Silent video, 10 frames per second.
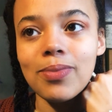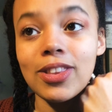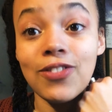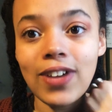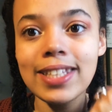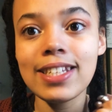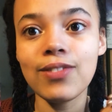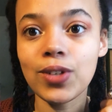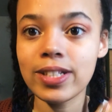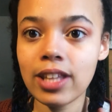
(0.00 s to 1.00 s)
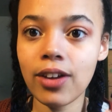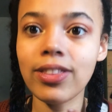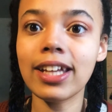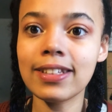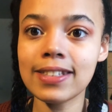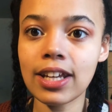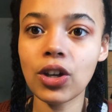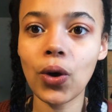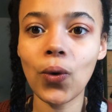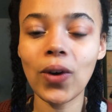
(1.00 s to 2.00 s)
defensive or scared that it's going
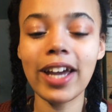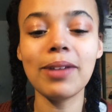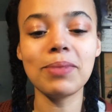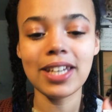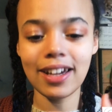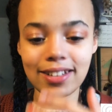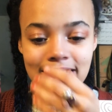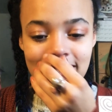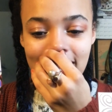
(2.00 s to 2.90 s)
to go away, because